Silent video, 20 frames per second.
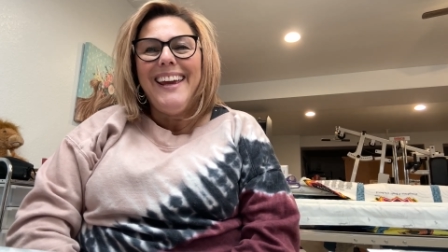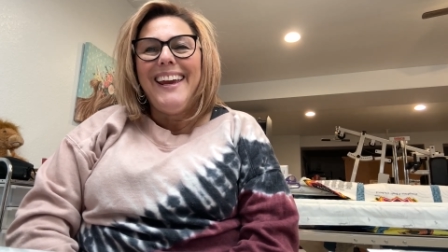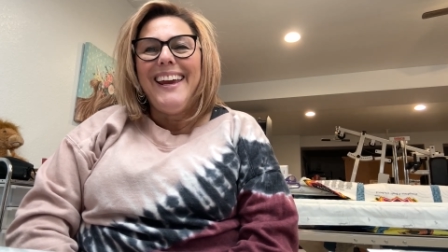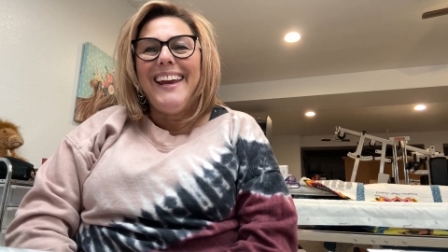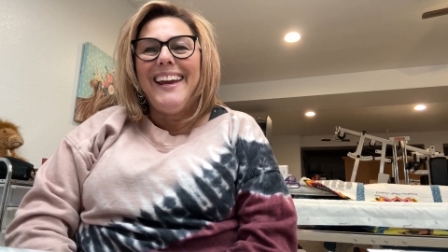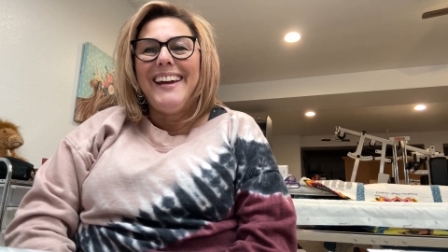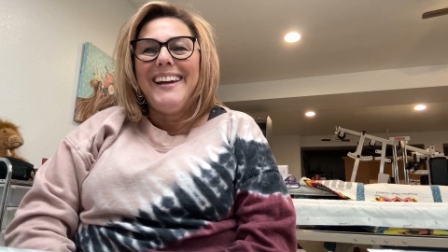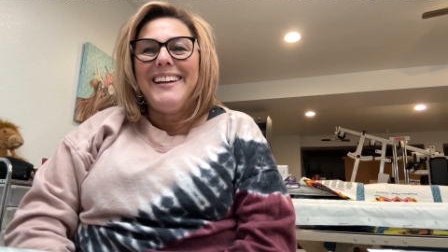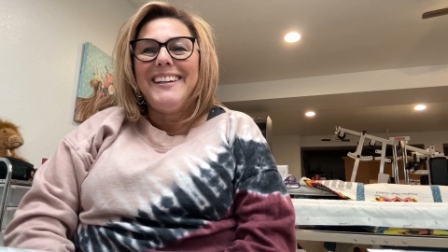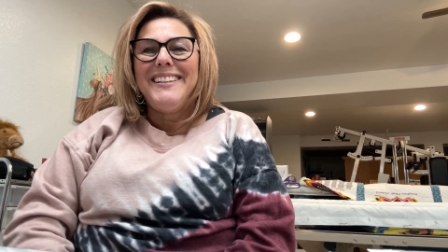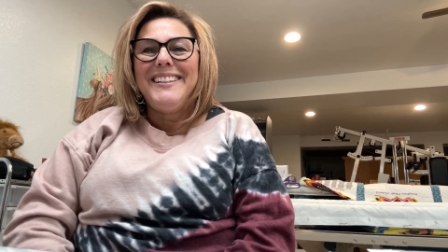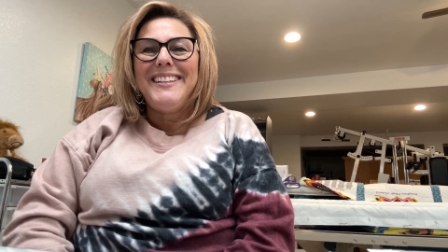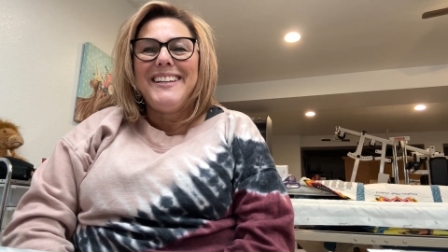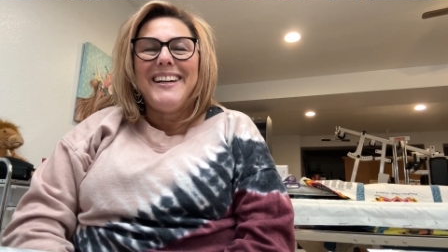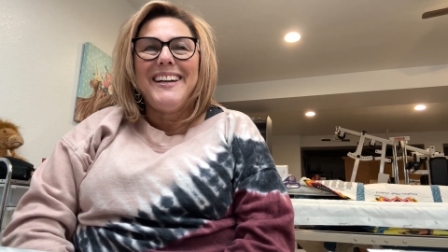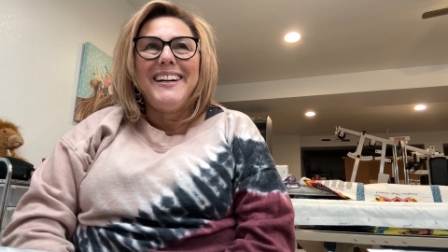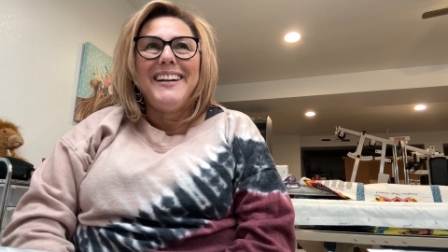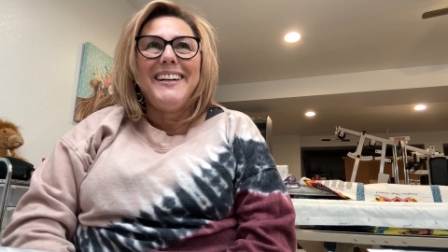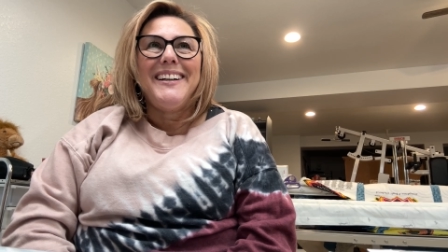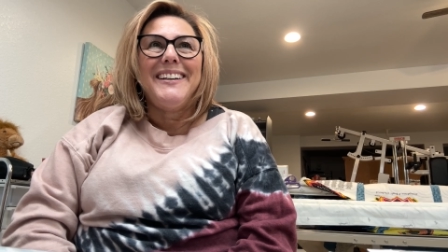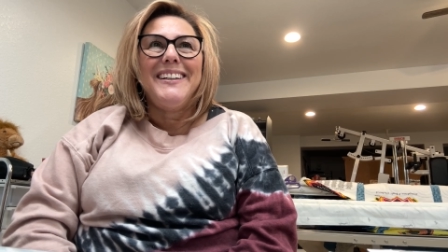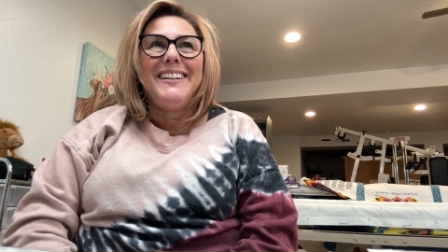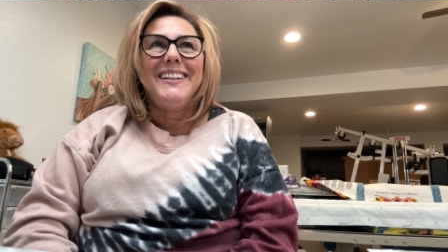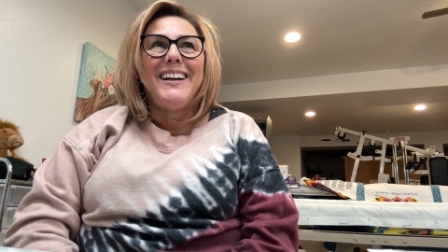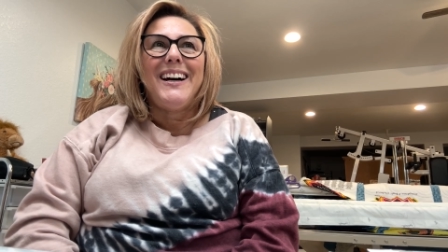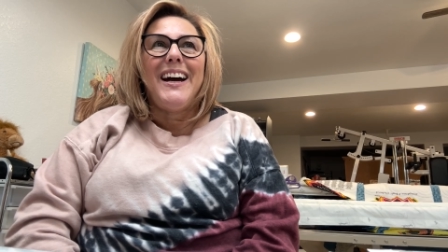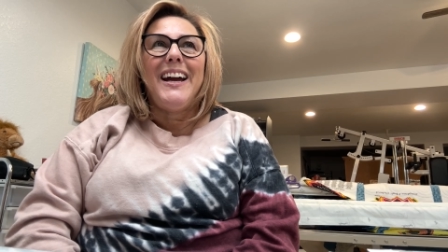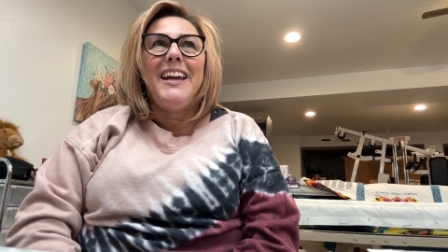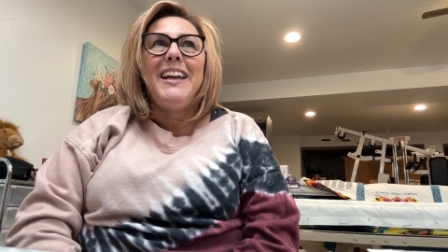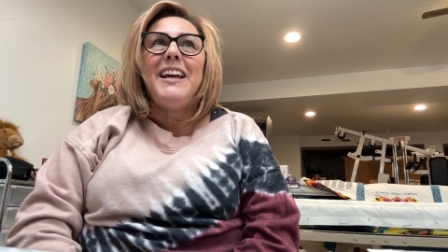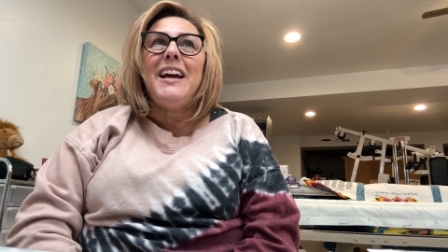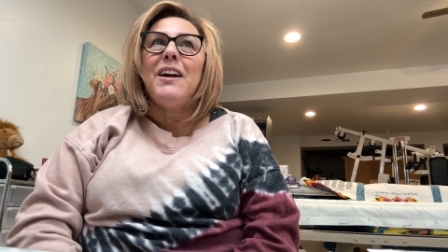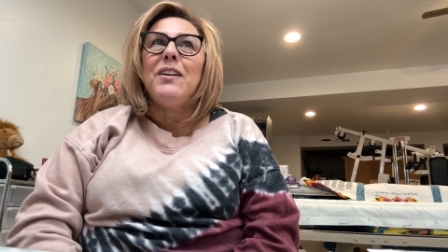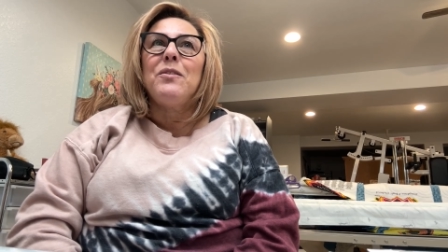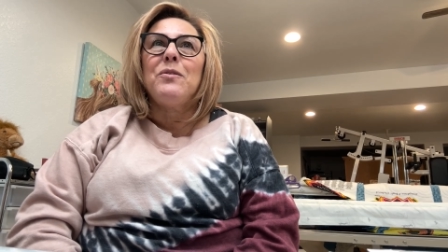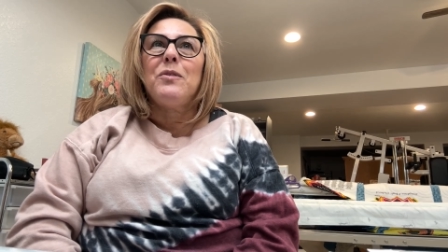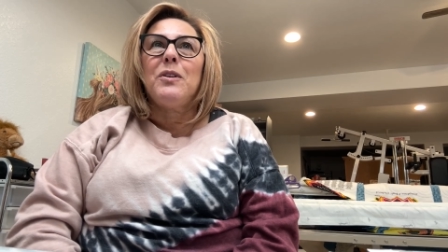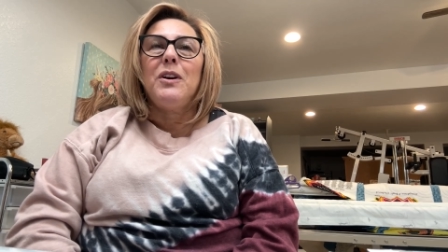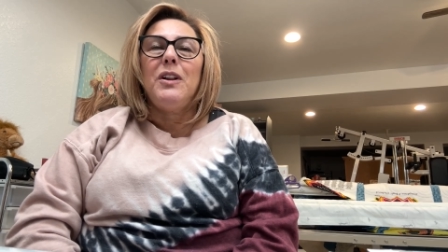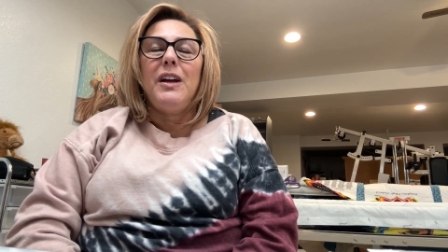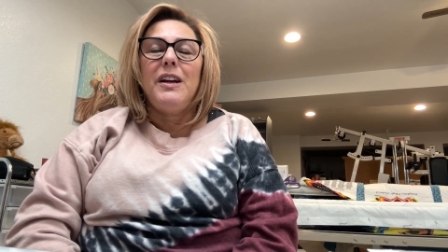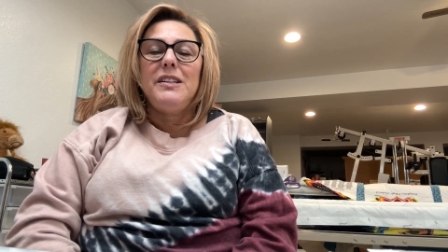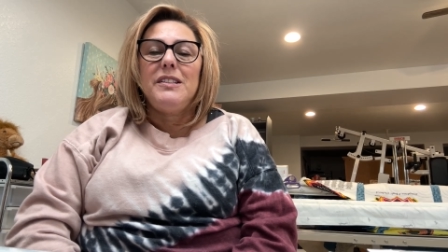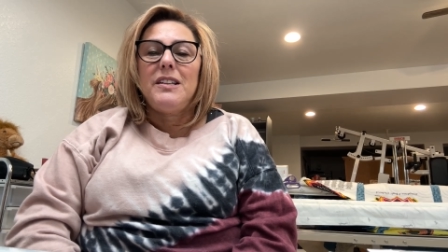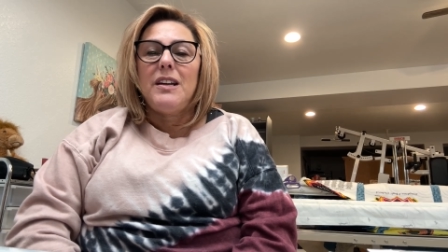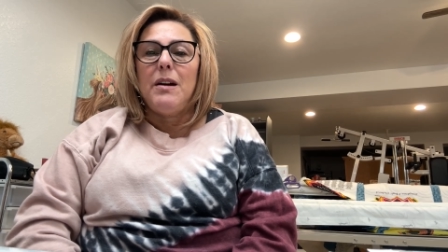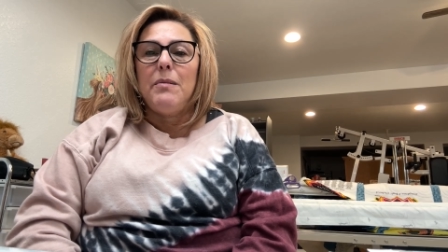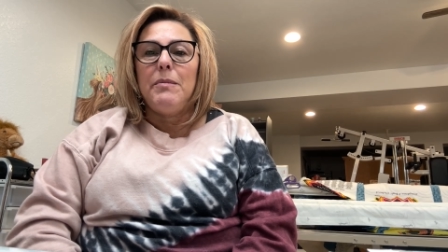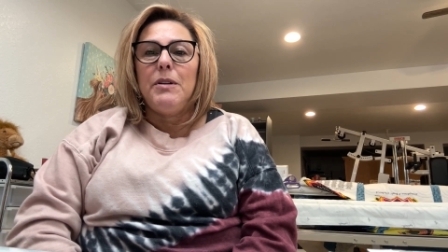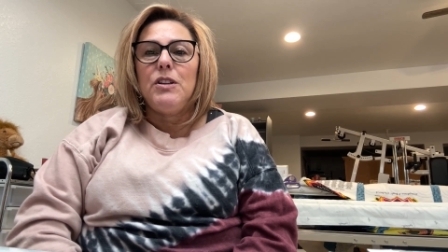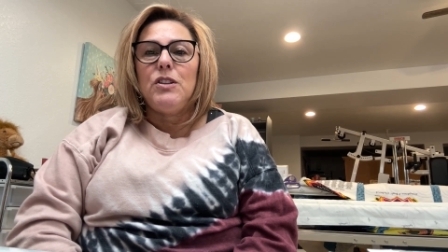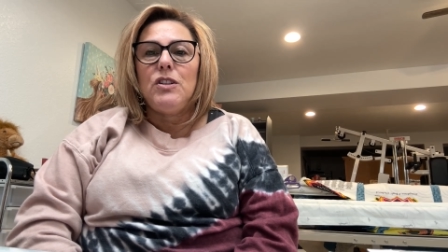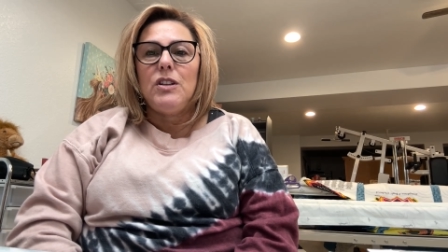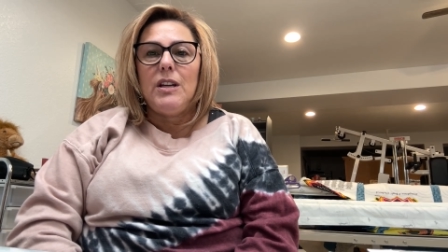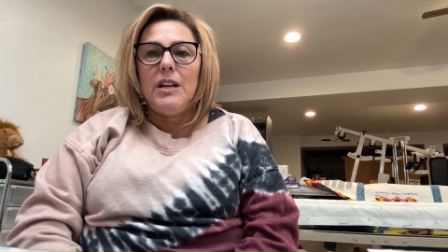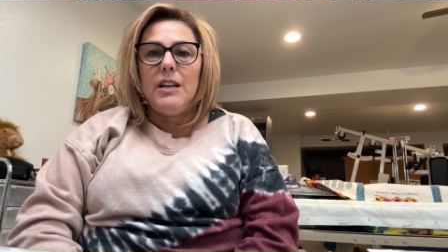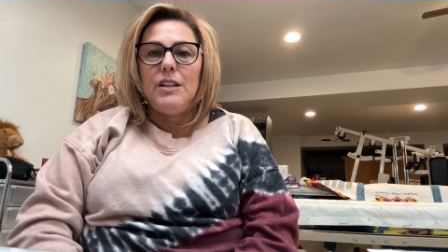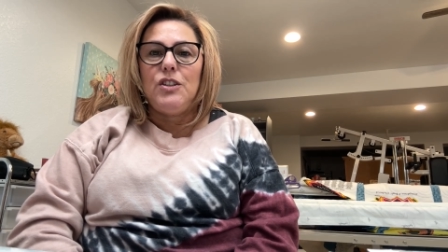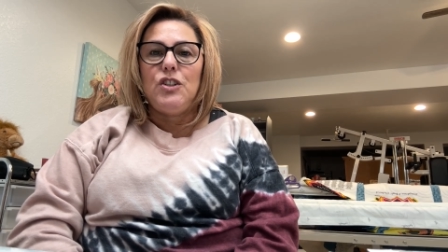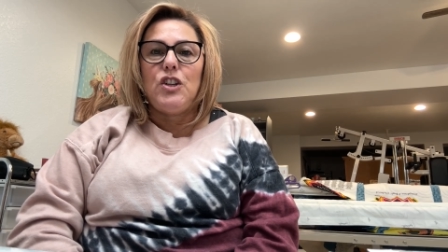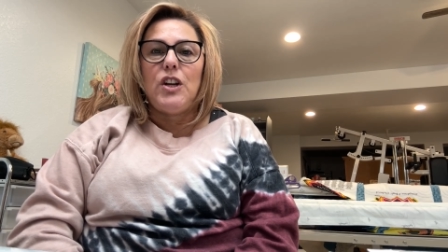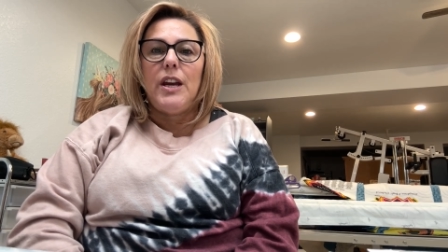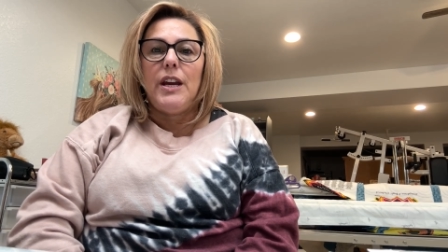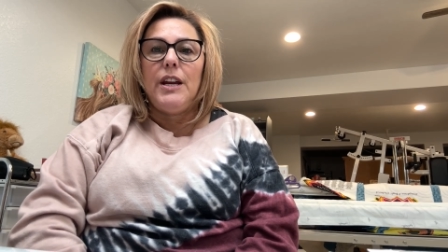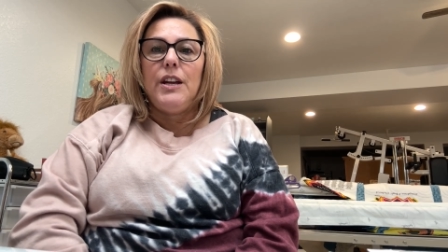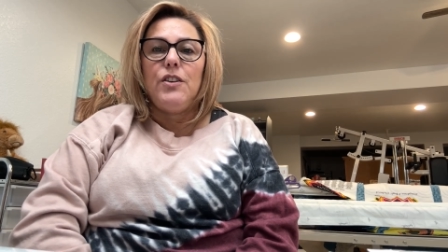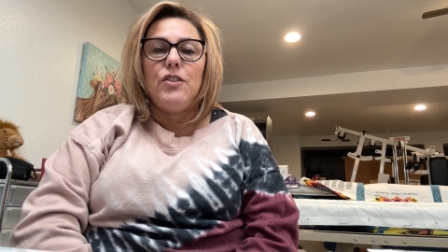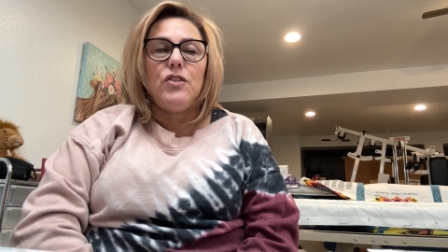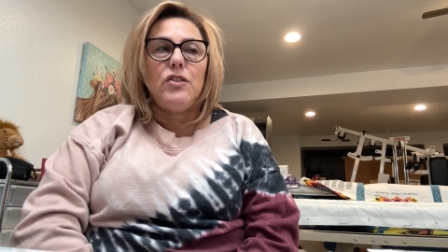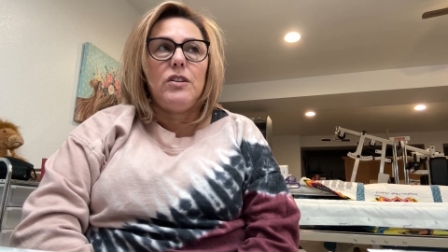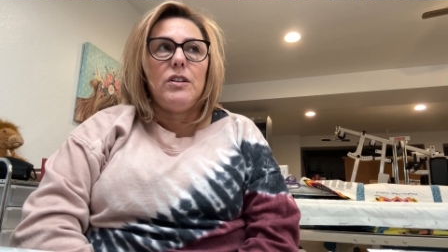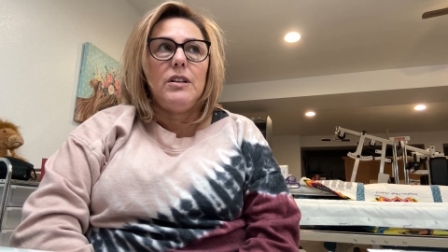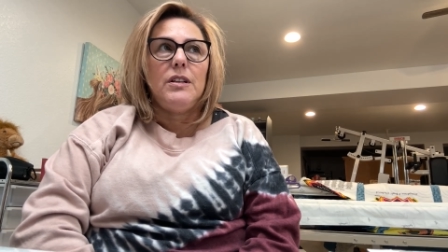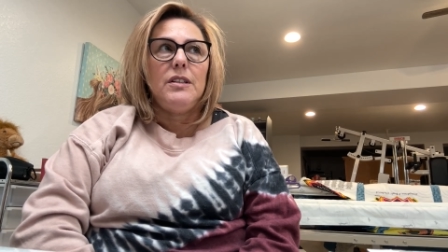And uh, I hadn't realized how much it had changed